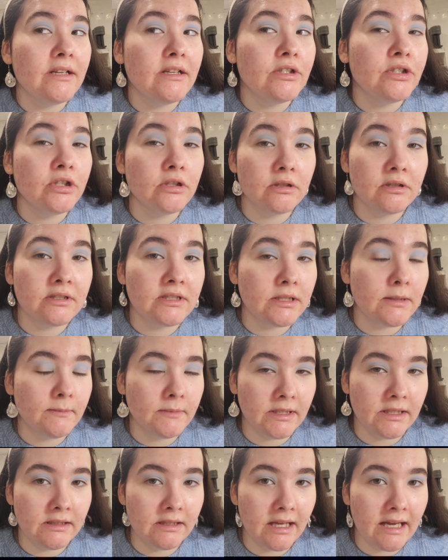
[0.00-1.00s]
It should look
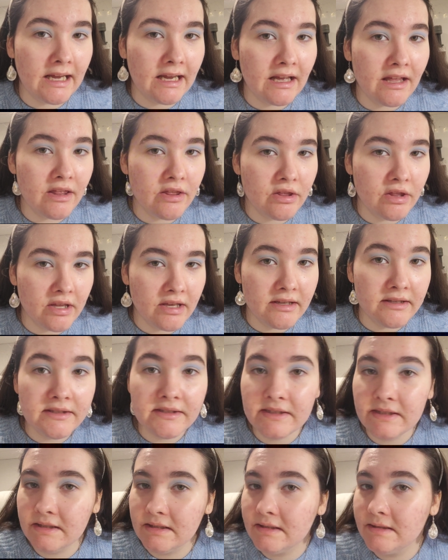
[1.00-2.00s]
something like
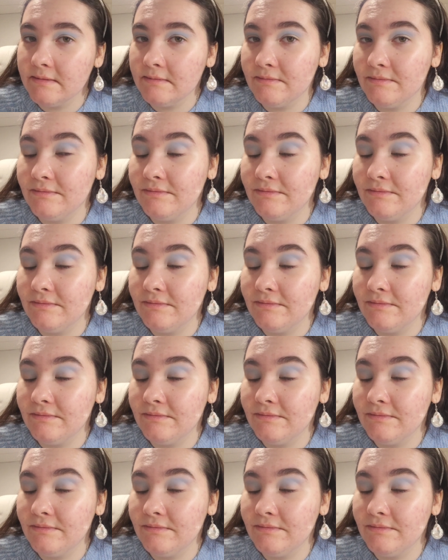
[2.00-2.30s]
this.